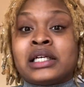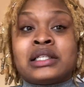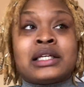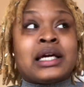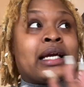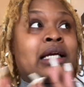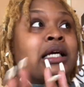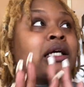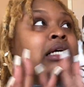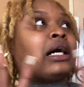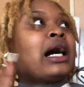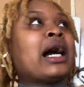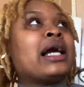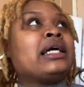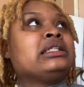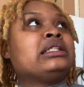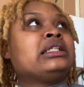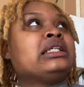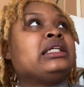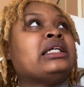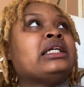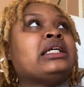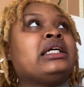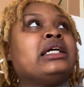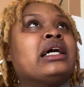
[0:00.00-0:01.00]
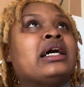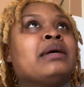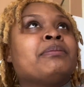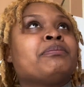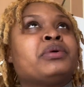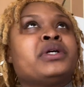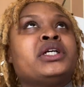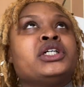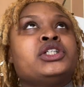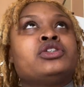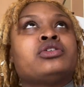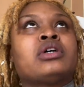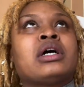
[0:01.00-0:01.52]
Like, high key, I'm
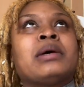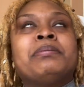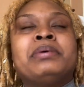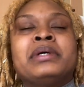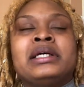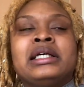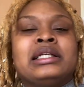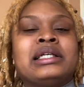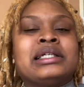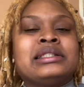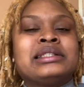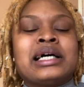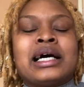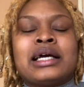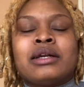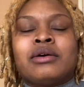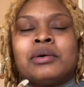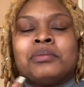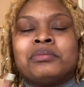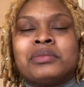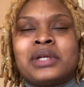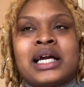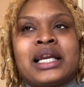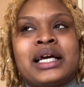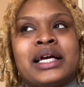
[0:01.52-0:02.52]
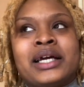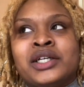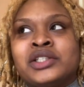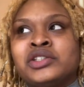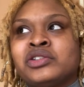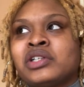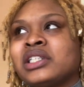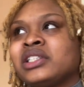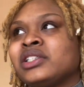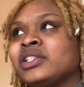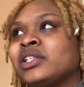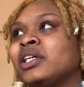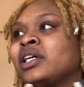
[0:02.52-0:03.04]
pretty sure I put in the title, I'm not a
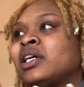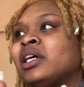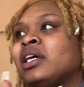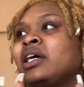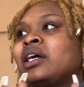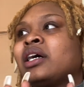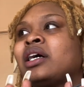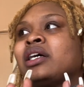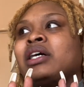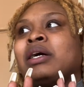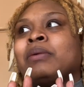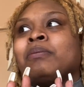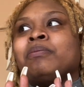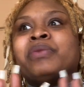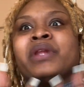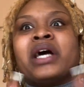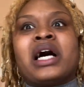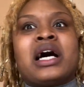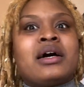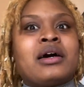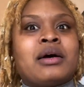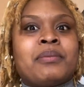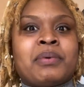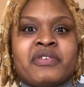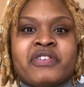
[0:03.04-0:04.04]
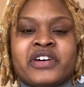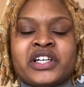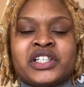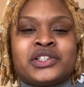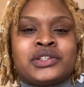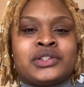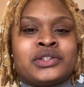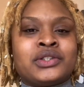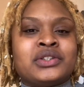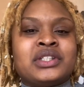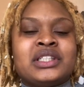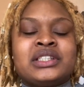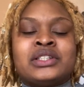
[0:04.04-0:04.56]
hairdresser, I'm not a
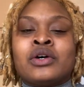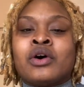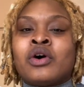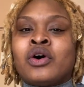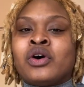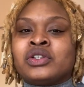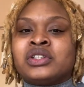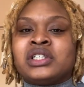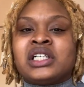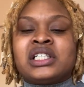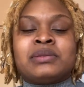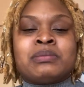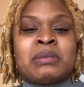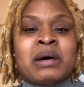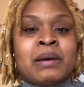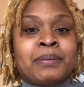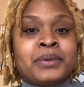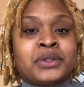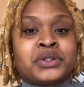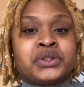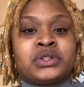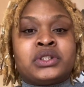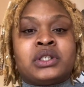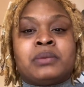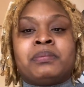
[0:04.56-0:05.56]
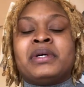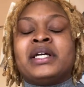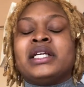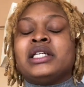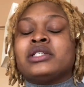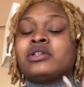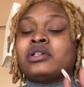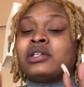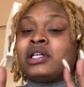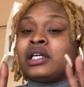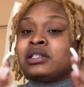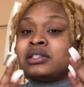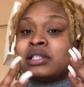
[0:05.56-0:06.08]
professional. These are all just my personal opinions
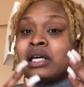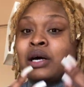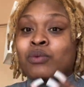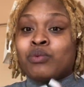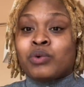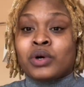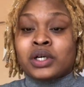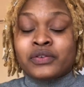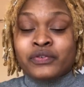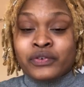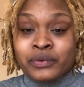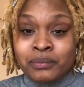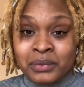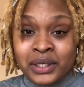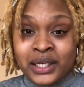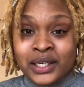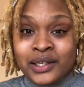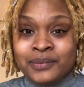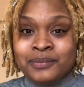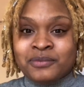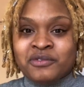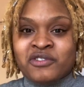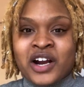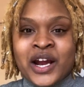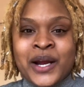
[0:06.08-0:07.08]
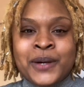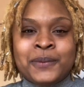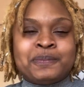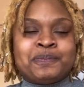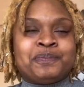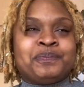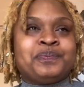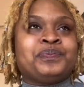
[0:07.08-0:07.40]
of things that work for me, right?